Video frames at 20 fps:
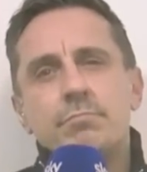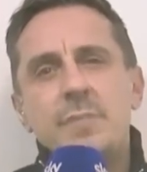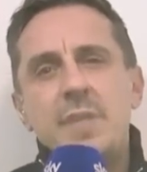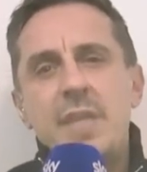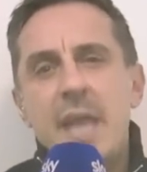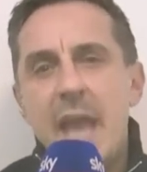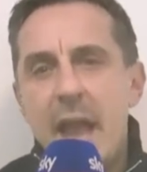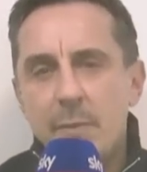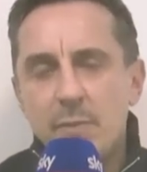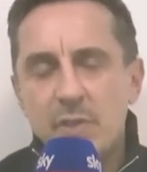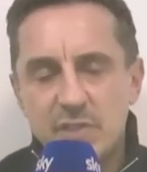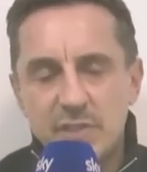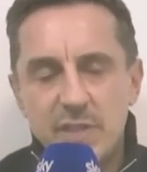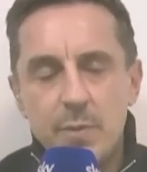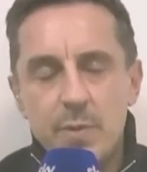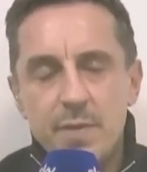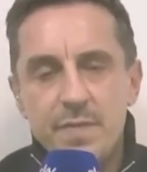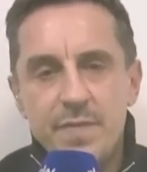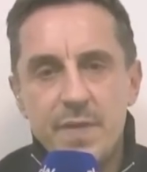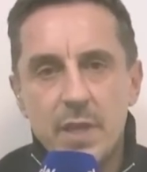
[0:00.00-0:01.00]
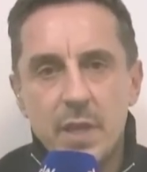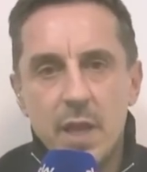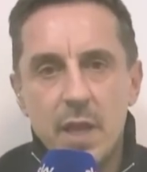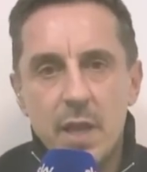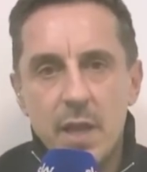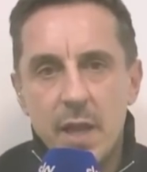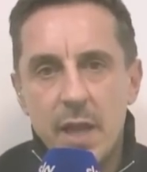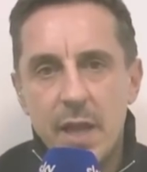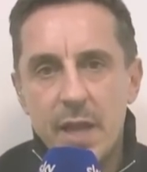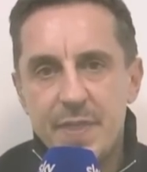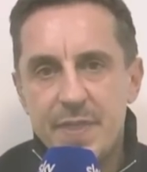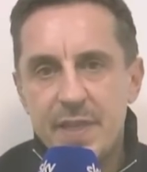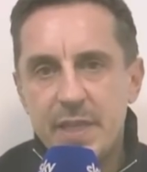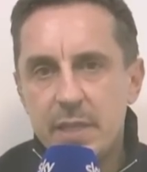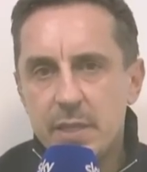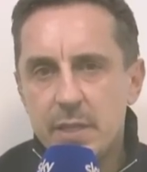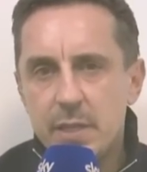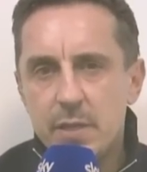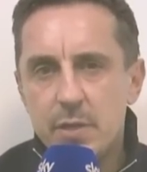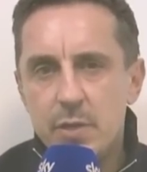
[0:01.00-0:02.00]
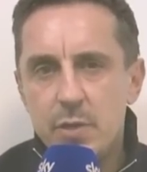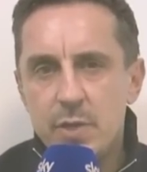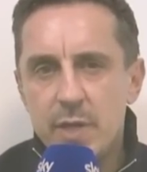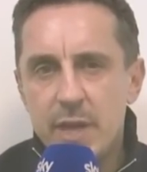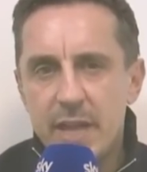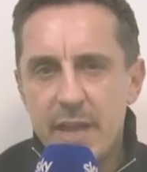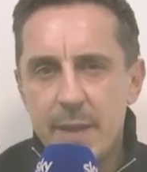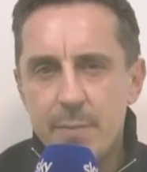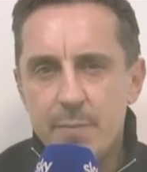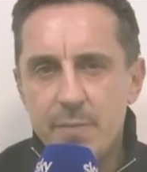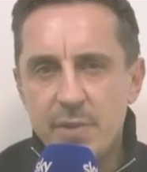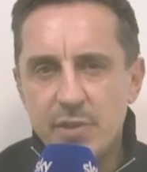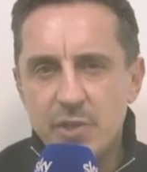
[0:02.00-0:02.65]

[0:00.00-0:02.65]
Yeah, I'm going to stick with Villa. I think that Unai Emery